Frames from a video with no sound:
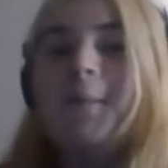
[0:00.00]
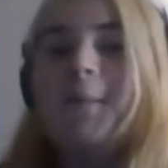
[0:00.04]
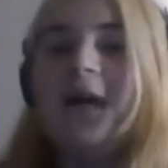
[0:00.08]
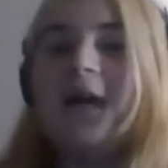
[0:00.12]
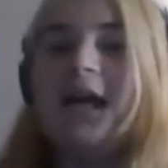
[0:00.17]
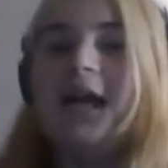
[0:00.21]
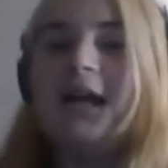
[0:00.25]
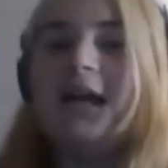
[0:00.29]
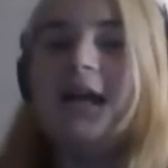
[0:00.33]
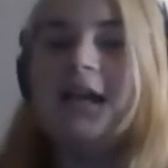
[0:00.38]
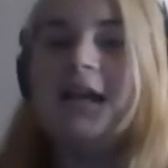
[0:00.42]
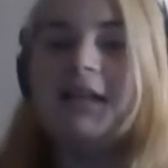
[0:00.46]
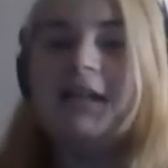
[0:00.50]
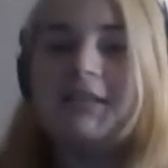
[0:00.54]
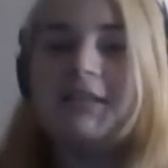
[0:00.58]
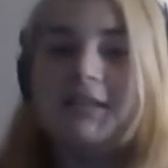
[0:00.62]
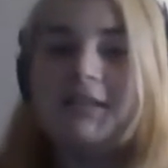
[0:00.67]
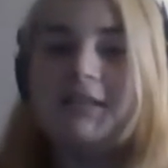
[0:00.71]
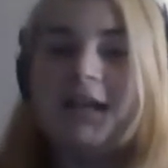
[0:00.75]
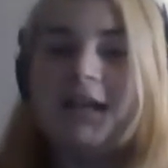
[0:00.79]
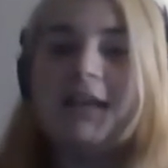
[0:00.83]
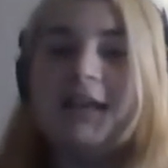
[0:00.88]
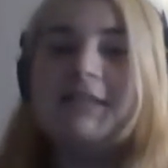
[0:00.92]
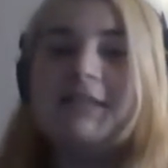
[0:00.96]

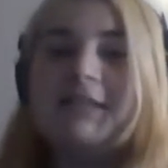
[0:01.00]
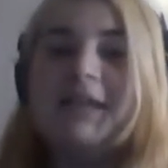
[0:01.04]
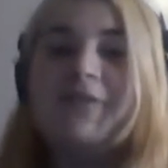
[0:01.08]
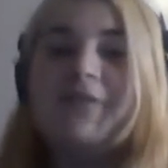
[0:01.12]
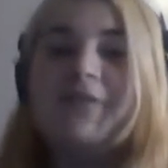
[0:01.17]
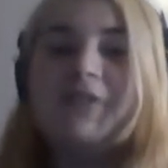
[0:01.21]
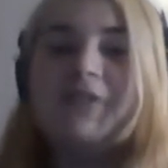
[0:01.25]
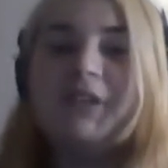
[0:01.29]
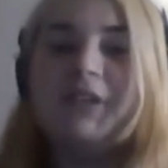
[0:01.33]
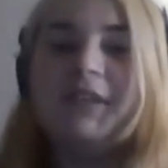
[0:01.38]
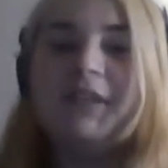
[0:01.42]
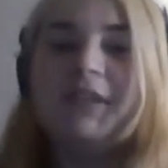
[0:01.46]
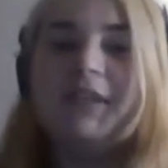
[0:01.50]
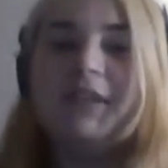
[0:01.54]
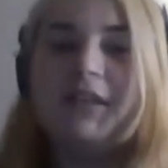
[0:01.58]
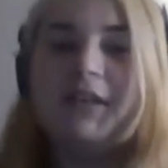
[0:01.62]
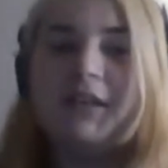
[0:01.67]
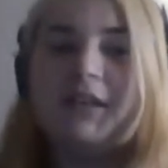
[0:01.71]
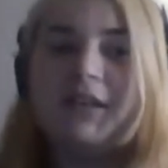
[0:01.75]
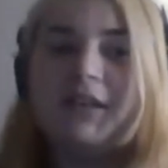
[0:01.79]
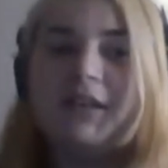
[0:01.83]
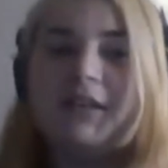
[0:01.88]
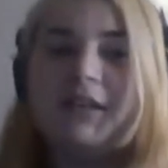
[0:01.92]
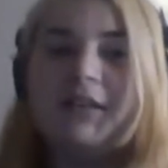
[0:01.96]
but I definitely
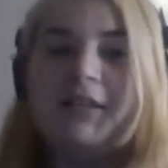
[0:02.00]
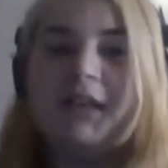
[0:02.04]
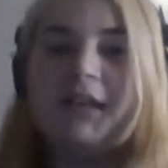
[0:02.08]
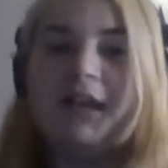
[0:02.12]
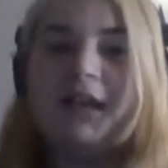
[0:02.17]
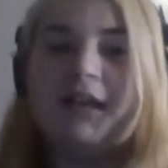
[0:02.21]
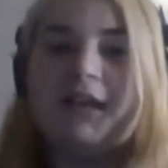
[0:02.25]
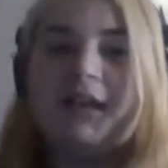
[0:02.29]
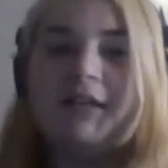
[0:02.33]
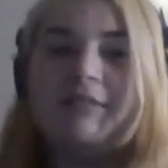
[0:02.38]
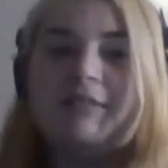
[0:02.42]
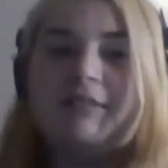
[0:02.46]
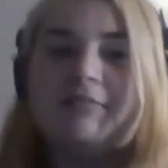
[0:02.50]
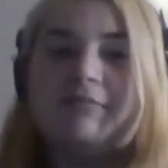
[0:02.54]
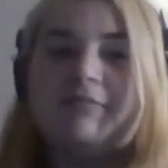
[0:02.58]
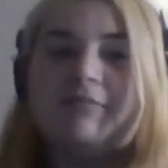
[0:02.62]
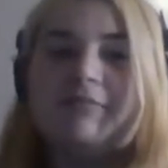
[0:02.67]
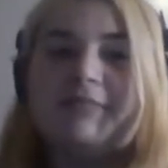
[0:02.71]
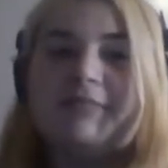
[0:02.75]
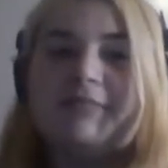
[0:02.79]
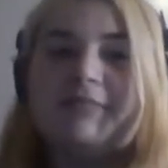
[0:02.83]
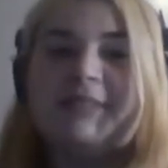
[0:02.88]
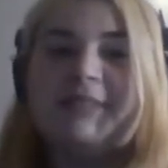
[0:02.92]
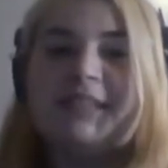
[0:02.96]
think that
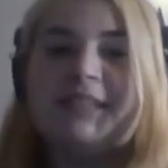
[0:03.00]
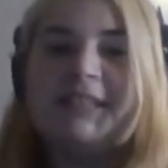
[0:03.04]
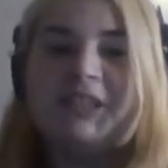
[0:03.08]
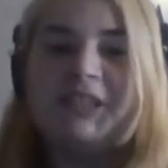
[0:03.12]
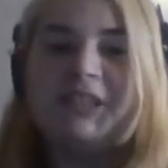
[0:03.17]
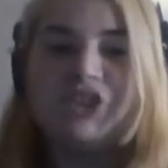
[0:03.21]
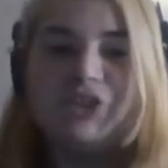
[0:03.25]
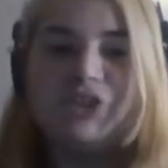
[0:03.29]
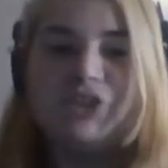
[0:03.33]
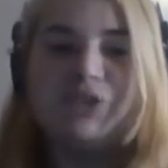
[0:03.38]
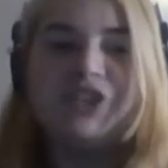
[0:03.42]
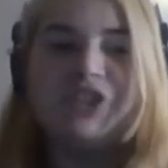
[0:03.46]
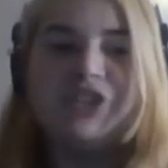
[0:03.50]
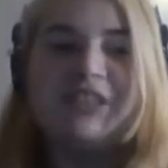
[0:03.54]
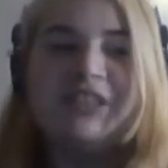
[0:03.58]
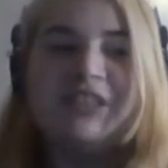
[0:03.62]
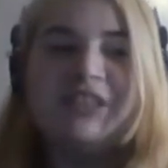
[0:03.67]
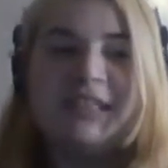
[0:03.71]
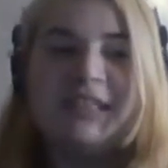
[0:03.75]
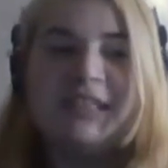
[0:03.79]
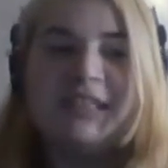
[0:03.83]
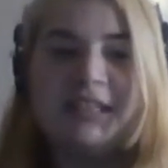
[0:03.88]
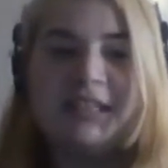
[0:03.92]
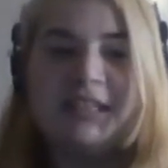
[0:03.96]
since you could
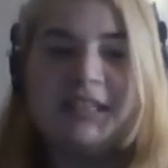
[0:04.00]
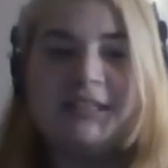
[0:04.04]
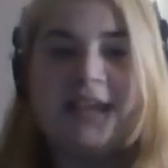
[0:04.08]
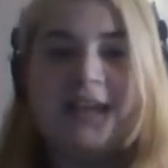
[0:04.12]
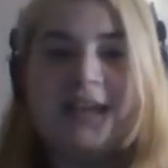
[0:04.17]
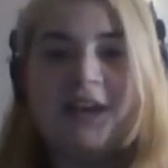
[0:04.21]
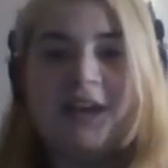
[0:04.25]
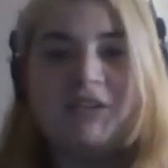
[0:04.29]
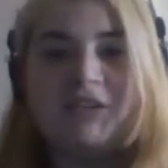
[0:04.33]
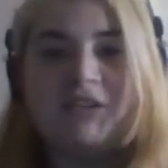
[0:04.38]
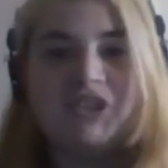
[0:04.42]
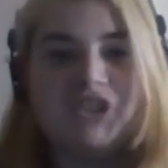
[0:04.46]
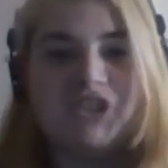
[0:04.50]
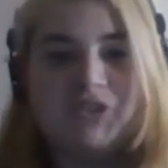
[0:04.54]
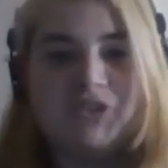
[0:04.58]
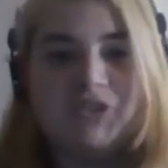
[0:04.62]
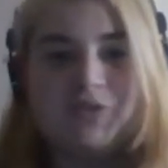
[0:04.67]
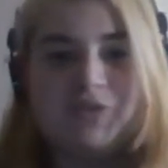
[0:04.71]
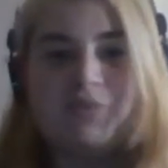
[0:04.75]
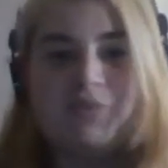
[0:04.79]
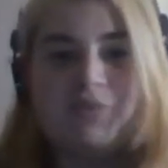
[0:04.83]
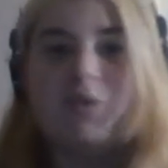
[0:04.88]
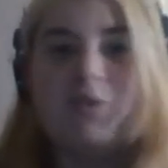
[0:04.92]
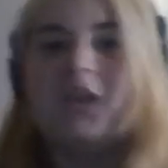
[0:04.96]
sit down and
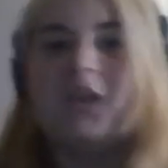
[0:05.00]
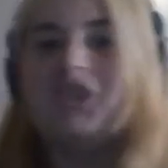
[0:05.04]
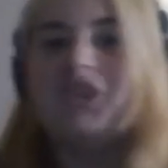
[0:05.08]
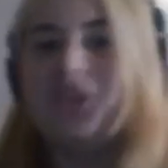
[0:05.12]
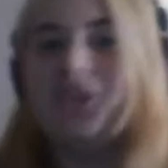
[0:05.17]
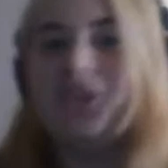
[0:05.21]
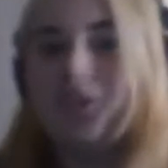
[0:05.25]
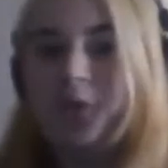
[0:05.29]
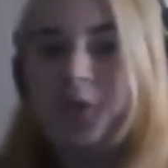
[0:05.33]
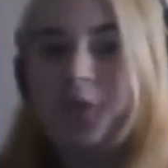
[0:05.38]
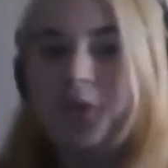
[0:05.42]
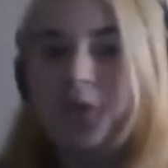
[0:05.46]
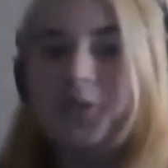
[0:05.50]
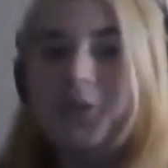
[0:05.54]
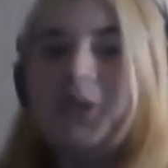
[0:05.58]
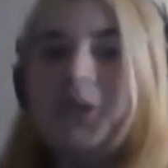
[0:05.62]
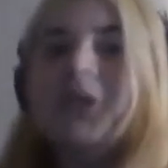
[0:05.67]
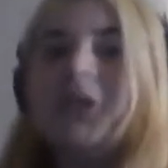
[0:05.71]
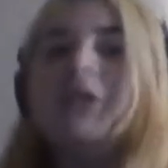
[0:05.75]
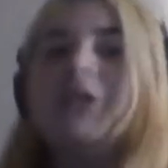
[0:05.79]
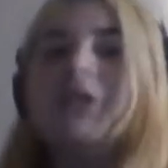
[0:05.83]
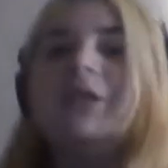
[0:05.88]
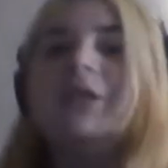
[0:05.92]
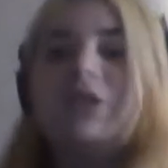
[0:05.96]
just watch it
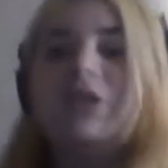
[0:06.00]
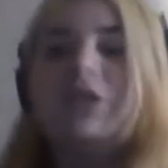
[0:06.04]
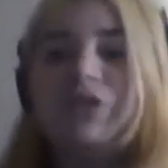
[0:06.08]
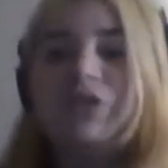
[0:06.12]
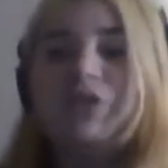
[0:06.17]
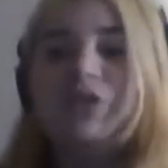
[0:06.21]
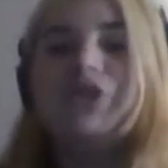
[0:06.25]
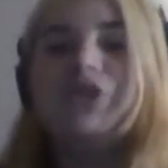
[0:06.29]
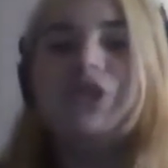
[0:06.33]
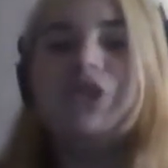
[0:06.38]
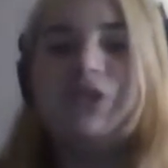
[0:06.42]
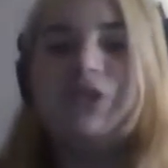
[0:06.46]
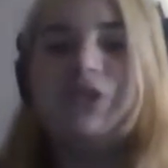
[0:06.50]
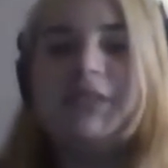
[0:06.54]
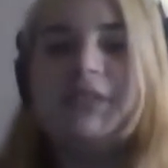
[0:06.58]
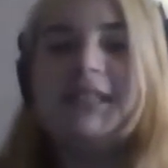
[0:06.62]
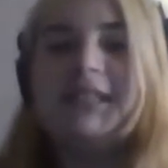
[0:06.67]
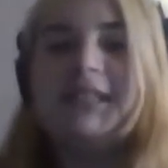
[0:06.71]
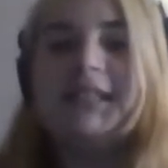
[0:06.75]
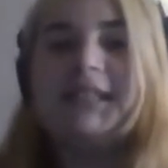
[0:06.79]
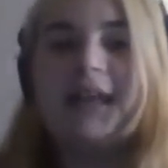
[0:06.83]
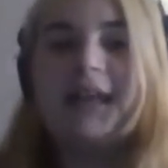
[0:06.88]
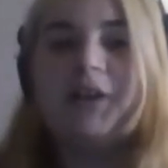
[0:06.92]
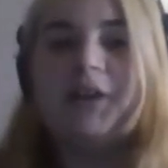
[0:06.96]
through, you should
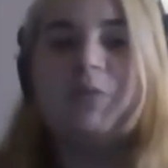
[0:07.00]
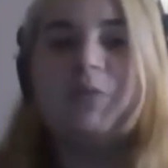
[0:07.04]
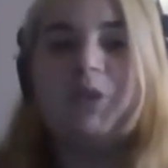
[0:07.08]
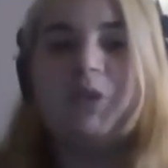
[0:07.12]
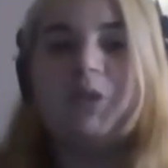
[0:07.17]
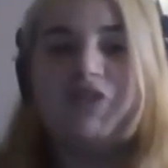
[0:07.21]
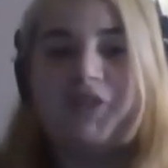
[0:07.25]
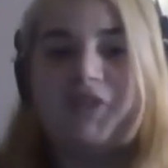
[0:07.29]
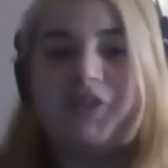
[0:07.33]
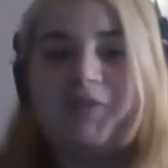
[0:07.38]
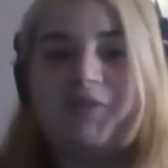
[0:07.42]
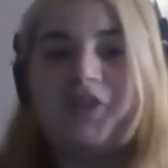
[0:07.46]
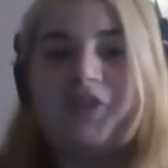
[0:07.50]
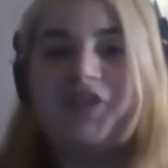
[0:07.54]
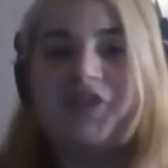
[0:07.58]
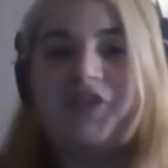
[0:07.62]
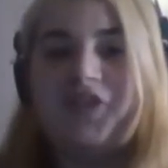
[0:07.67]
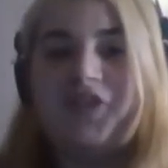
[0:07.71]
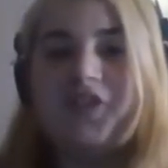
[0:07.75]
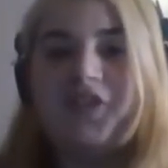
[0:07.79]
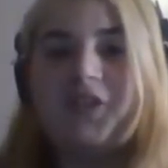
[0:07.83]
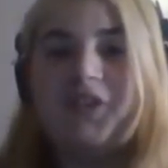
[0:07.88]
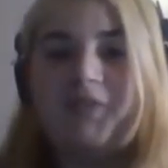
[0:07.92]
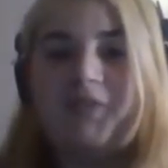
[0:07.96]
sit down and watch the
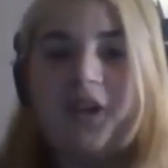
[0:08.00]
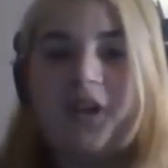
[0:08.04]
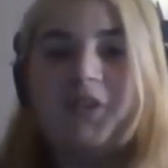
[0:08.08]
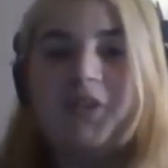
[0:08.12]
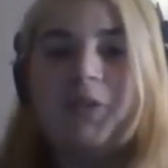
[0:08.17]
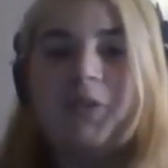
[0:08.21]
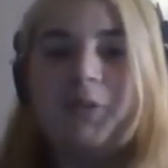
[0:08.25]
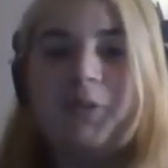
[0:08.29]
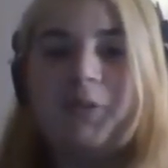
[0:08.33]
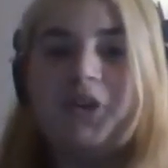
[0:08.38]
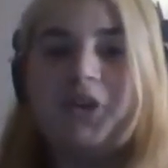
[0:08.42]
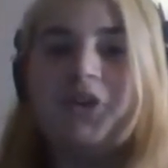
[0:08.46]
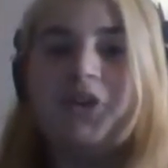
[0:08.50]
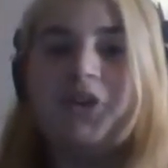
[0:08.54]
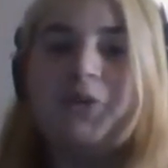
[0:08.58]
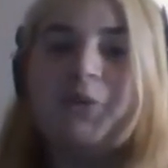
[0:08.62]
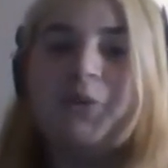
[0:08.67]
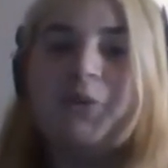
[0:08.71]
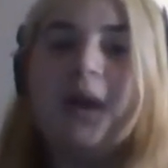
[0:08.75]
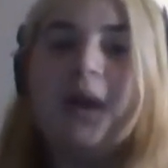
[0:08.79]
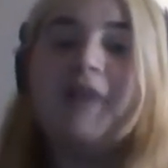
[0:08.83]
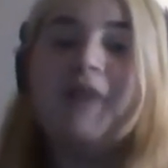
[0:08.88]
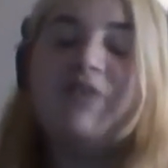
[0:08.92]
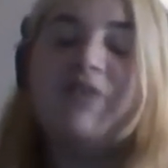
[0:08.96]
first season of Arrow when
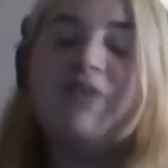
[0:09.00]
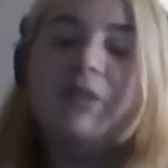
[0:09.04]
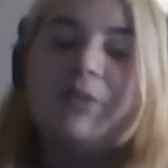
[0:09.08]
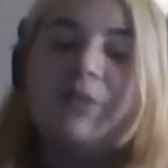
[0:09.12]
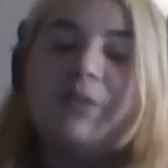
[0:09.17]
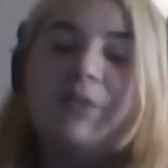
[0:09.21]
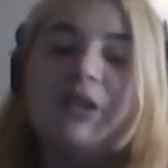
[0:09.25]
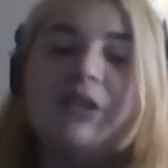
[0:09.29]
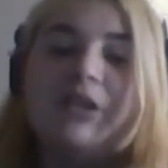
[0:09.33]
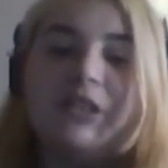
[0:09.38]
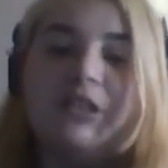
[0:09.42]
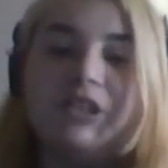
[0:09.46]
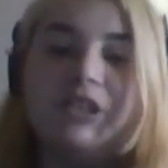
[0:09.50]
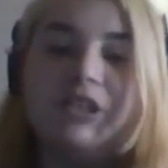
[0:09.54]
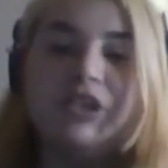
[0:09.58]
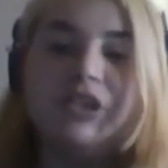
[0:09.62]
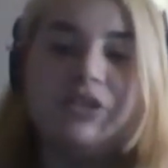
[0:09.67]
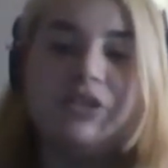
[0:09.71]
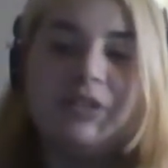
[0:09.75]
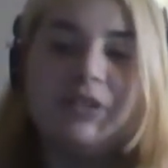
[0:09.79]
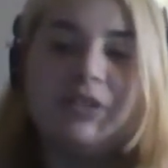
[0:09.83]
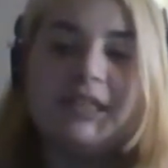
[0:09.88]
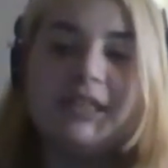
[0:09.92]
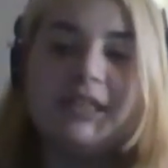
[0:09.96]
you have the ability
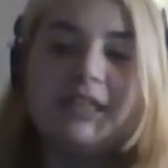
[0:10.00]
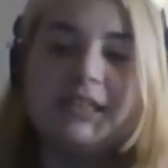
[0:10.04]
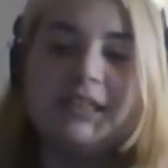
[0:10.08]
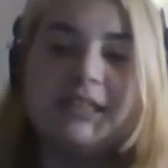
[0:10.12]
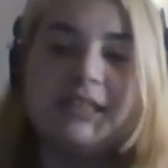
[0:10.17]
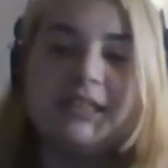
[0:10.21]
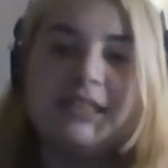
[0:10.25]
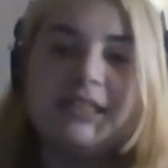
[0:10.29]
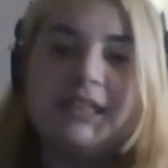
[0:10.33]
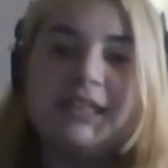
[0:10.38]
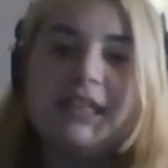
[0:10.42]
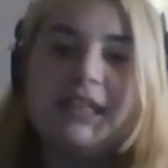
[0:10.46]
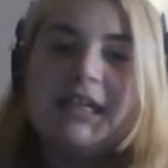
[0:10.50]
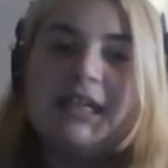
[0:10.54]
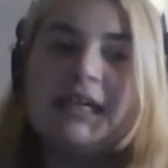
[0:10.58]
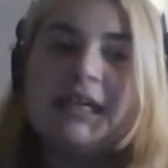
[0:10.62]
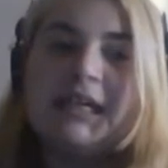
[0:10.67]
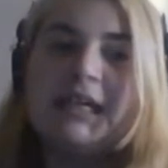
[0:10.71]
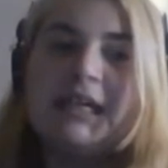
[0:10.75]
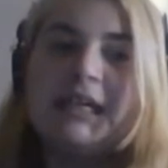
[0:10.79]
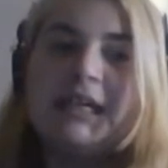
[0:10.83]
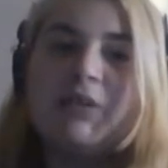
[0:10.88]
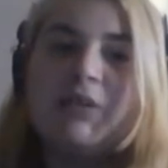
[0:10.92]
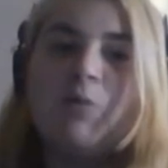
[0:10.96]
to, because
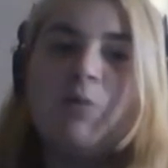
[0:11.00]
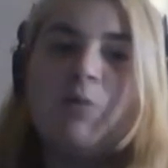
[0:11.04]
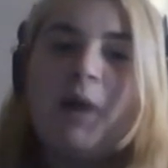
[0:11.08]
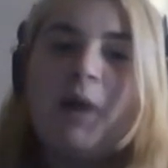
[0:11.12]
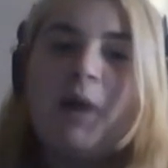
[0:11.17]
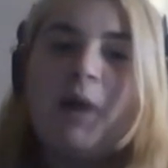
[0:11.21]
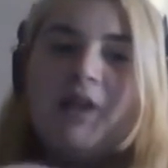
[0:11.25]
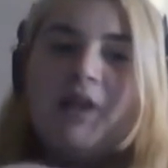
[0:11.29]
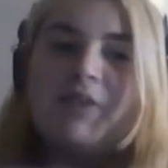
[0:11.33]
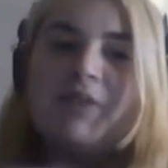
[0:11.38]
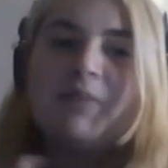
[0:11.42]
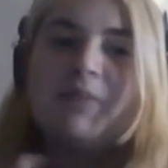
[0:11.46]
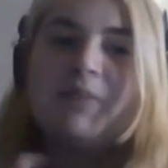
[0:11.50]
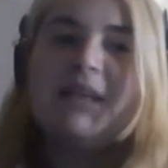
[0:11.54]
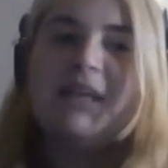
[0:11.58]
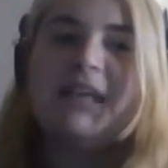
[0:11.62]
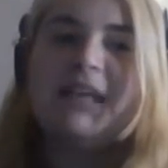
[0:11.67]
while the